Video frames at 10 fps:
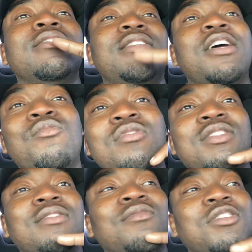the
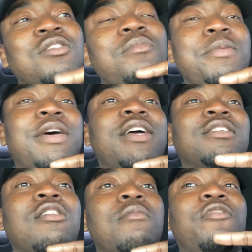ZL1 was going to be my
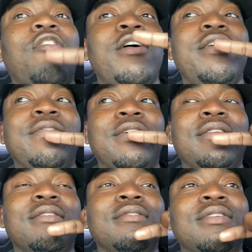next car before I
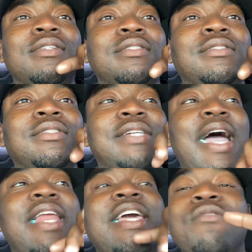even
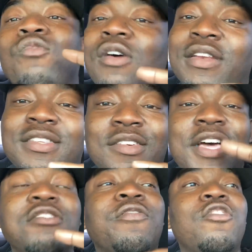got in one. So
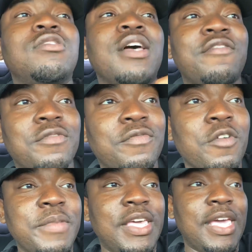that was the first time
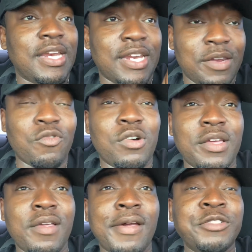for me getting in
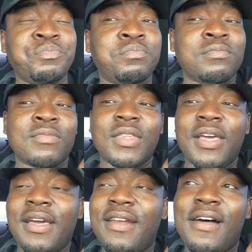one.
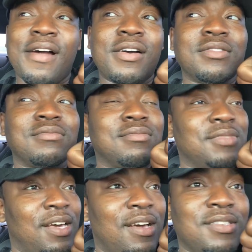And um,
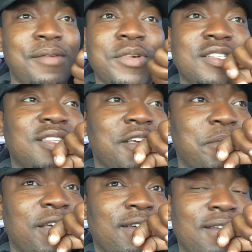guys, I must say,
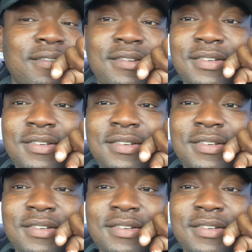man,